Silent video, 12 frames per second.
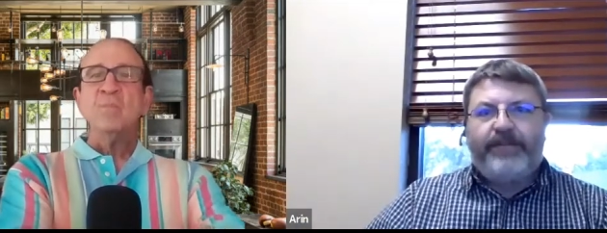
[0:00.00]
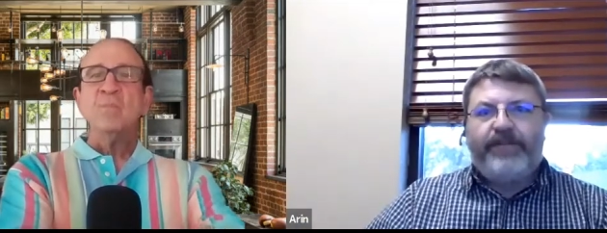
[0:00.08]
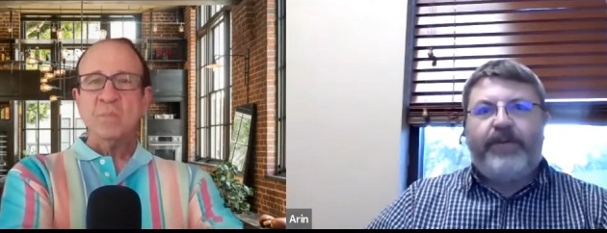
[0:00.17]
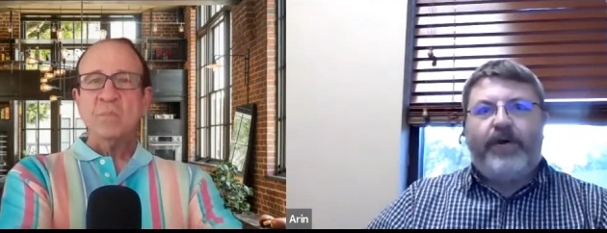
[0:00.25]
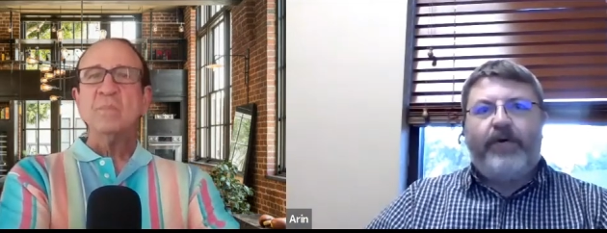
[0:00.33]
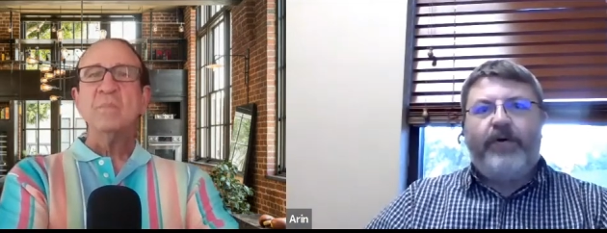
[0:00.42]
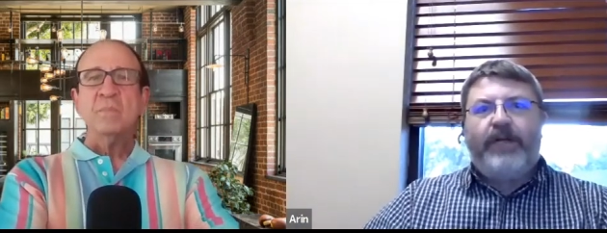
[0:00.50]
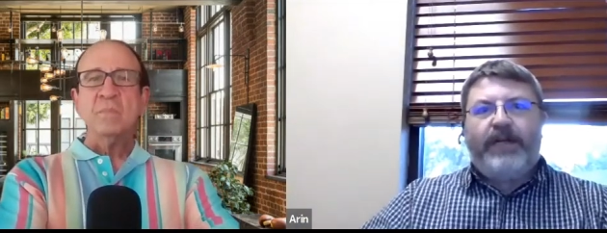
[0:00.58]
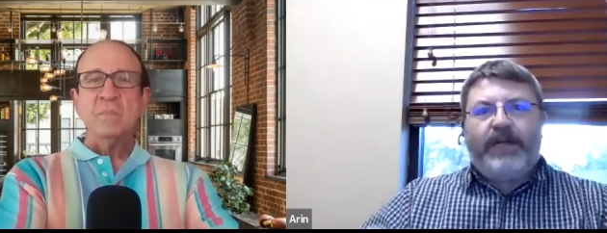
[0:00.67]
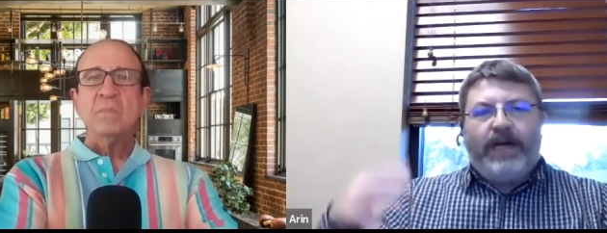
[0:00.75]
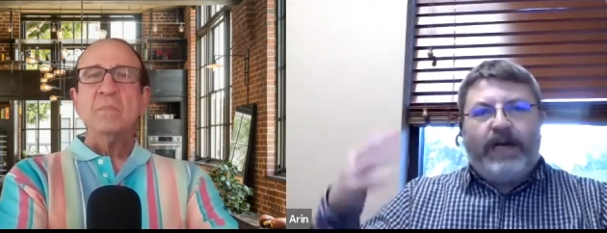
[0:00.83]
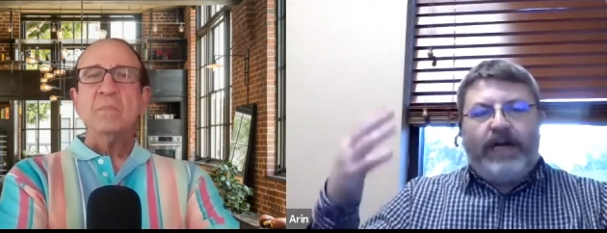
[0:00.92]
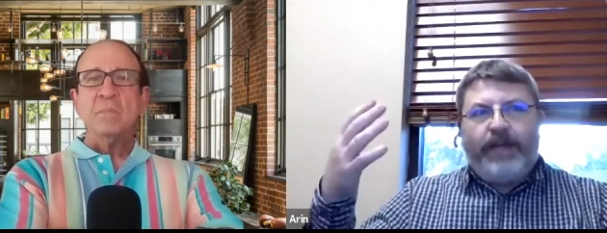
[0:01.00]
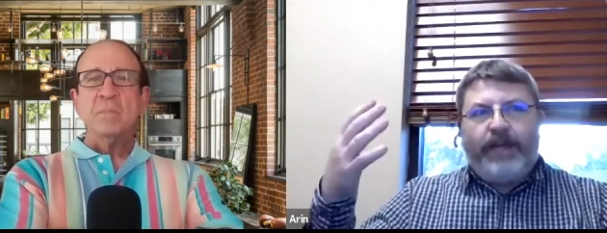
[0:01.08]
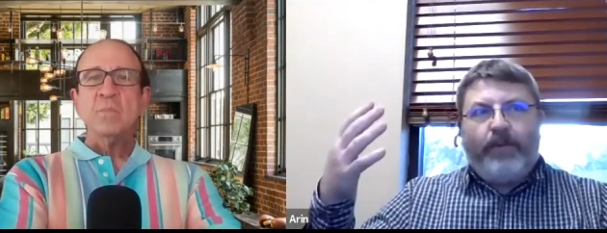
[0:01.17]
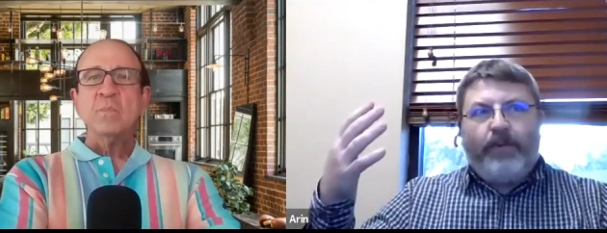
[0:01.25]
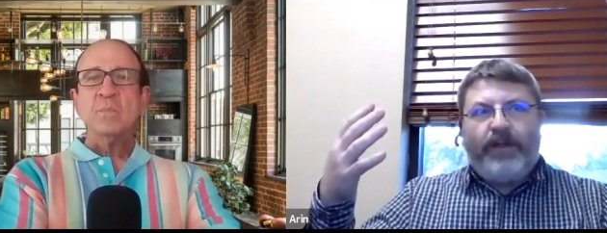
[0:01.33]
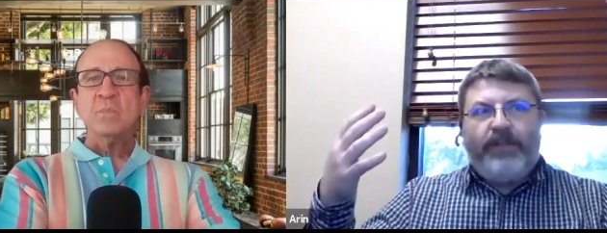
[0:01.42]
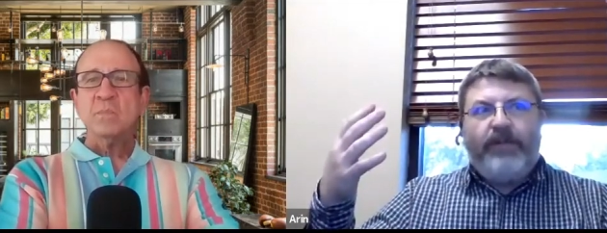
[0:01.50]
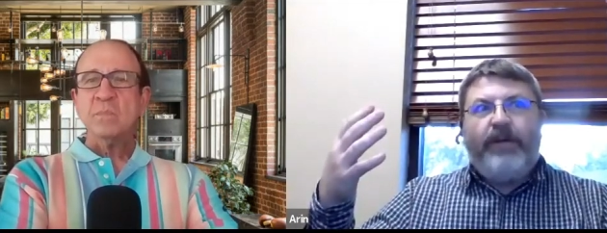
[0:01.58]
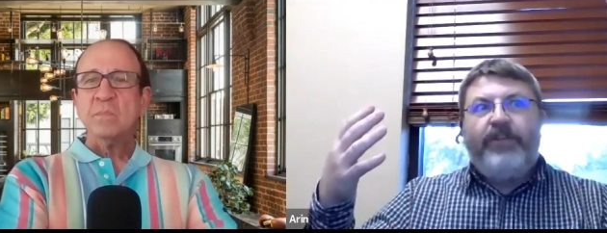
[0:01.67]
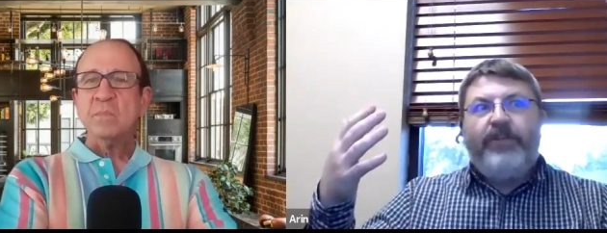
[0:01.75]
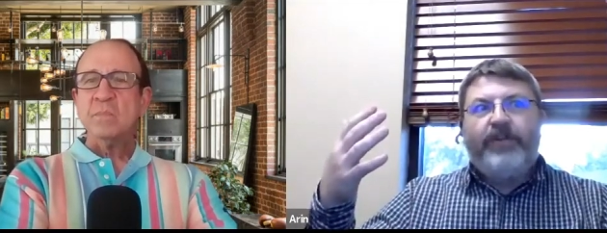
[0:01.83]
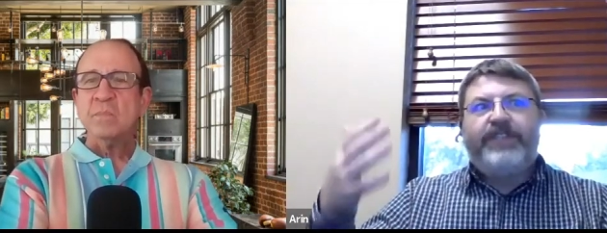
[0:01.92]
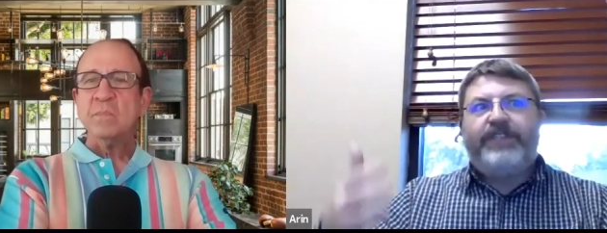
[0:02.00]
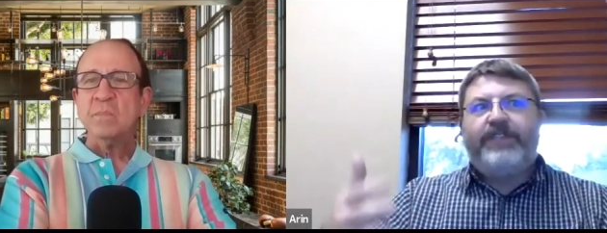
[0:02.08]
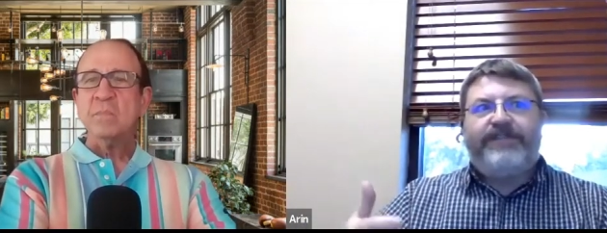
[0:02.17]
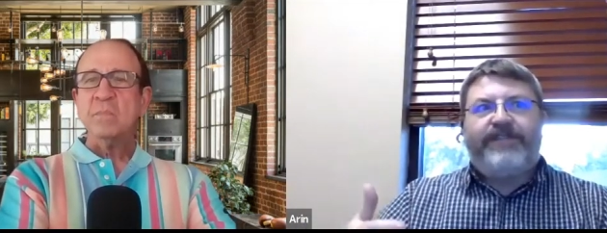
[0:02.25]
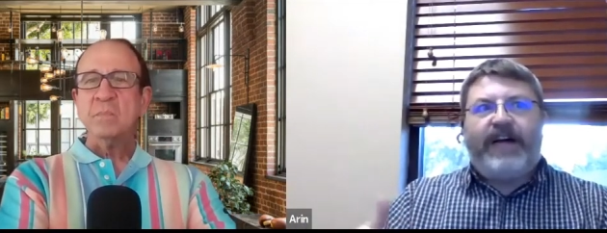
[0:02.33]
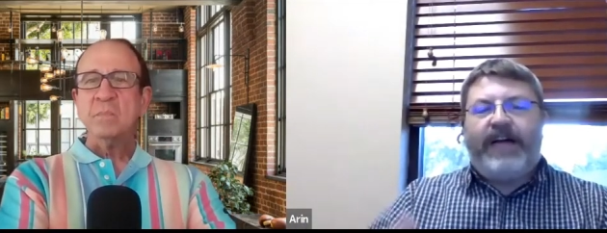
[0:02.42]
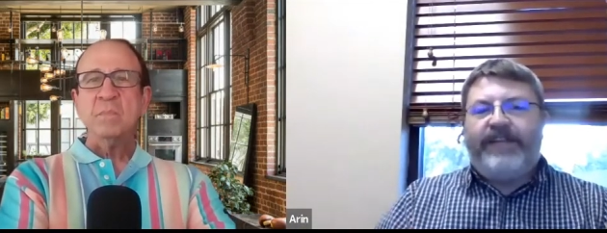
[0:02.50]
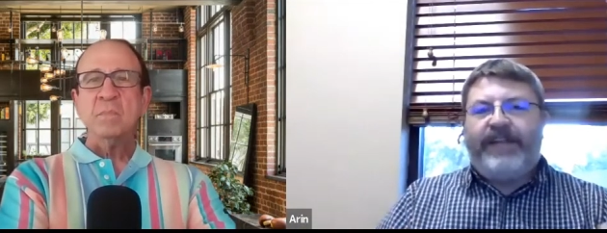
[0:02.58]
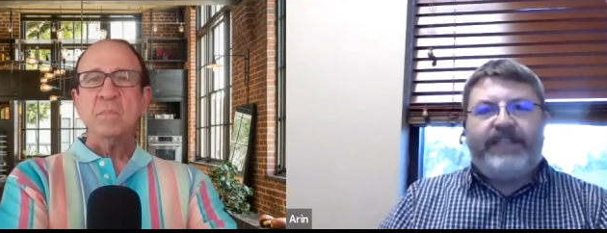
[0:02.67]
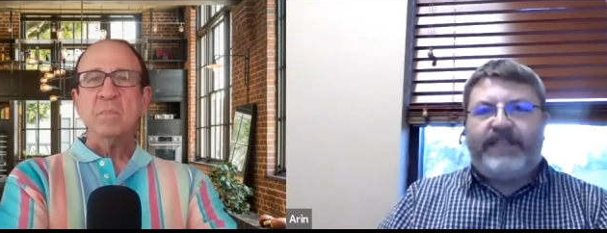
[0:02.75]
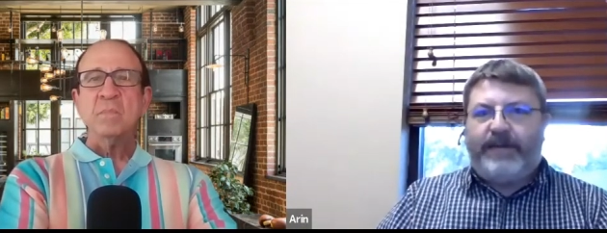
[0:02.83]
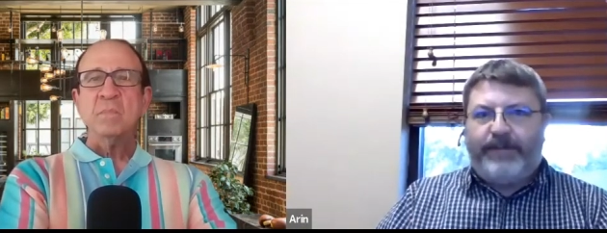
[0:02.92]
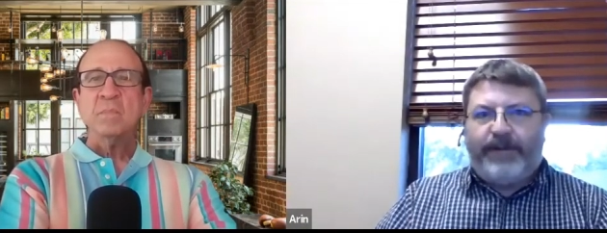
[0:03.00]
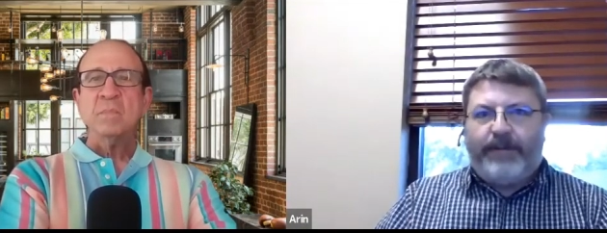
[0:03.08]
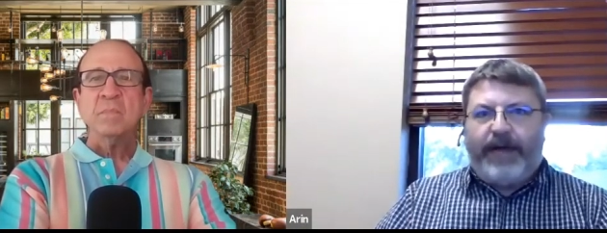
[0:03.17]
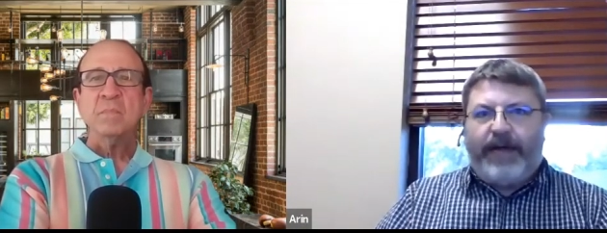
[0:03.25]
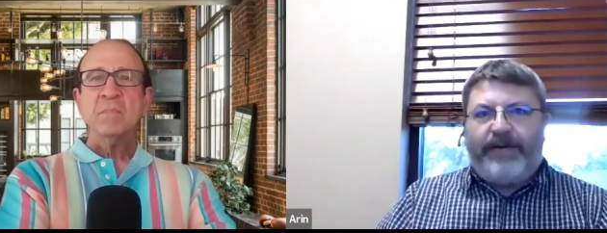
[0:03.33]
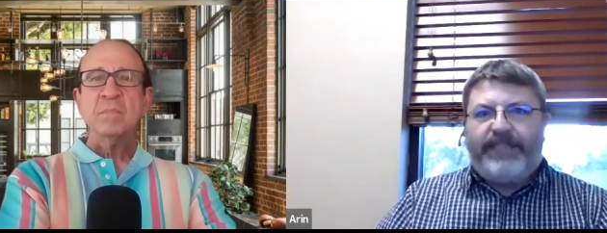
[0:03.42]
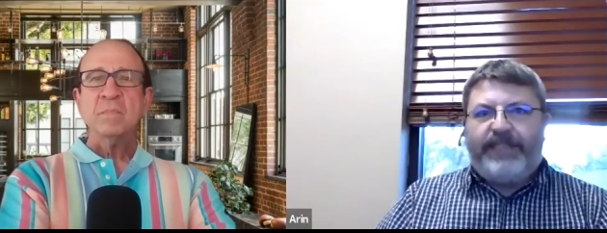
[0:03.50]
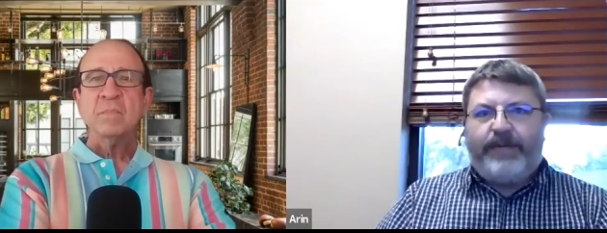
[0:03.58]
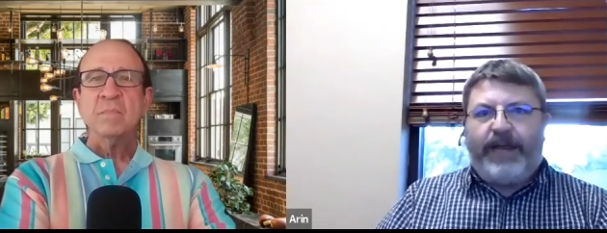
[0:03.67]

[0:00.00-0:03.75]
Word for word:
Speaker 1: So um, it w- you'll still find that some of the batteries that